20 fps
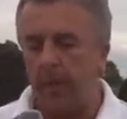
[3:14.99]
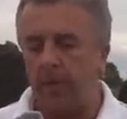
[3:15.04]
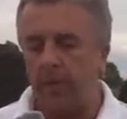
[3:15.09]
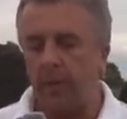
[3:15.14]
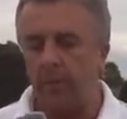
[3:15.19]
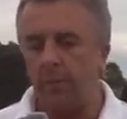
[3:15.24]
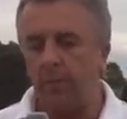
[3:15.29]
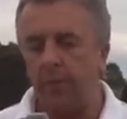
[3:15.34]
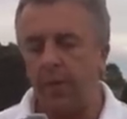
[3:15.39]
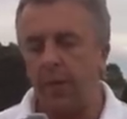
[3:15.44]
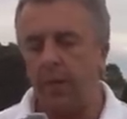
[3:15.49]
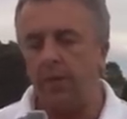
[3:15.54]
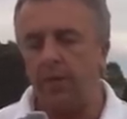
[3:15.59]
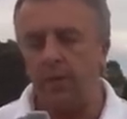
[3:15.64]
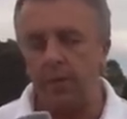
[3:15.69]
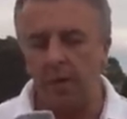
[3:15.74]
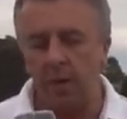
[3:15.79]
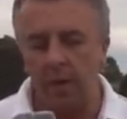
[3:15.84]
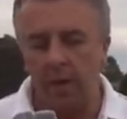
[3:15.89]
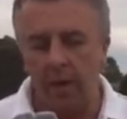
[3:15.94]
a
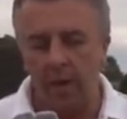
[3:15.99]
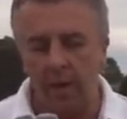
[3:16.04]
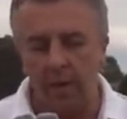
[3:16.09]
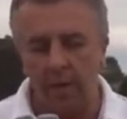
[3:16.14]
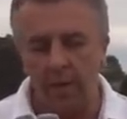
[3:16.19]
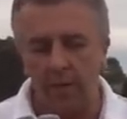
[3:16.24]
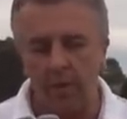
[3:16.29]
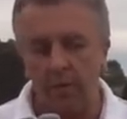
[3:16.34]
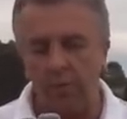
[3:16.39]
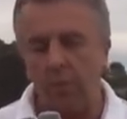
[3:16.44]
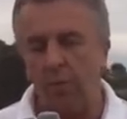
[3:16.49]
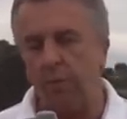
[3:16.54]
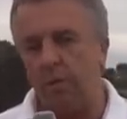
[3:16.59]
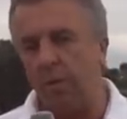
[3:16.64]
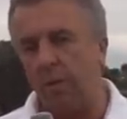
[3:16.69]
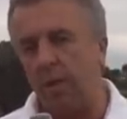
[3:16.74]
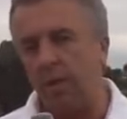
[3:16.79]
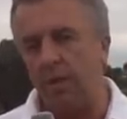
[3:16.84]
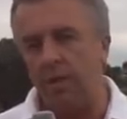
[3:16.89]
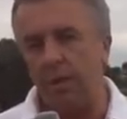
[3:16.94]
fence, and there's room to
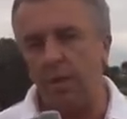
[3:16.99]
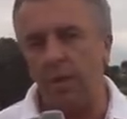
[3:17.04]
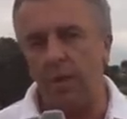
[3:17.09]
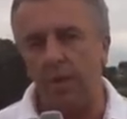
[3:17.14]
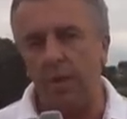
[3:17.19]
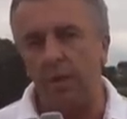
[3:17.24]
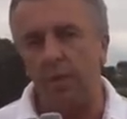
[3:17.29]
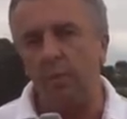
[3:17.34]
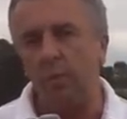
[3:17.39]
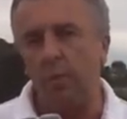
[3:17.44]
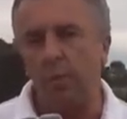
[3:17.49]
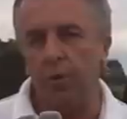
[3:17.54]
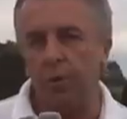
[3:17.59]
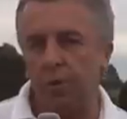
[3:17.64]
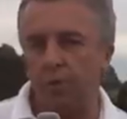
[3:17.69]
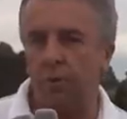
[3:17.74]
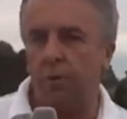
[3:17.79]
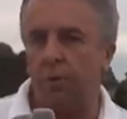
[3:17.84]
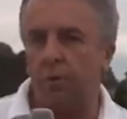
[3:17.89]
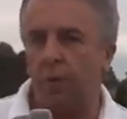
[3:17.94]
then turn in the water,
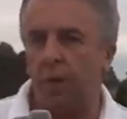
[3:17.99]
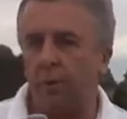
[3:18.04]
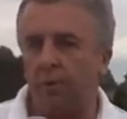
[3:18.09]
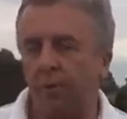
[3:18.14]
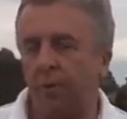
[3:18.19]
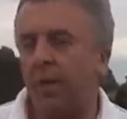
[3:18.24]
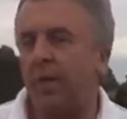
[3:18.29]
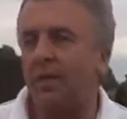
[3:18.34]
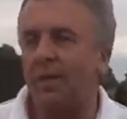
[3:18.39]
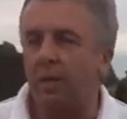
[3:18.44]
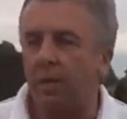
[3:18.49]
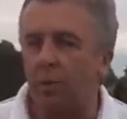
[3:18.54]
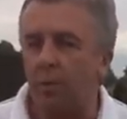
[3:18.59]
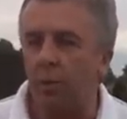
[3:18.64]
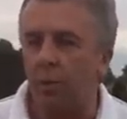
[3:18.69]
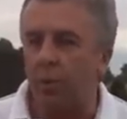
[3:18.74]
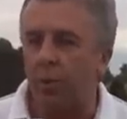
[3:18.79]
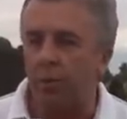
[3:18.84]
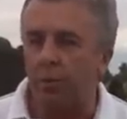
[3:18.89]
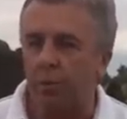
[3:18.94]
there's room to have fence in the
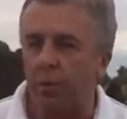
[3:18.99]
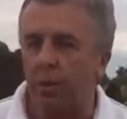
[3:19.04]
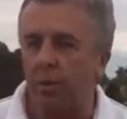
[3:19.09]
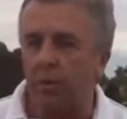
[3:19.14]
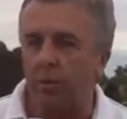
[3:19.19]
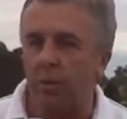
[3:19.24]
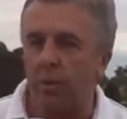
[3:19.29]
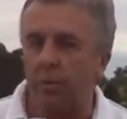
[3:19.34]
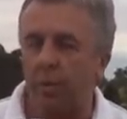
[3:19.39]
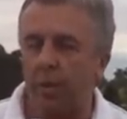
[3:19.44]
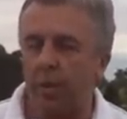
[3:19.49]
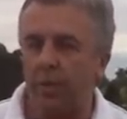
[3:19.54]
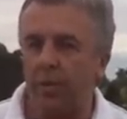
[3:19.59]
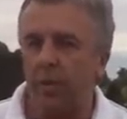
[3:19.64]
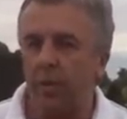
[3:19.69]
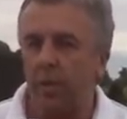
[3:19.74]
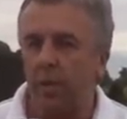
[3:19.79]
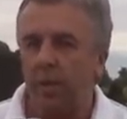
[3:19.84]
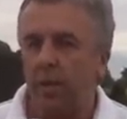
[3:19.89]
water, which is always a plus.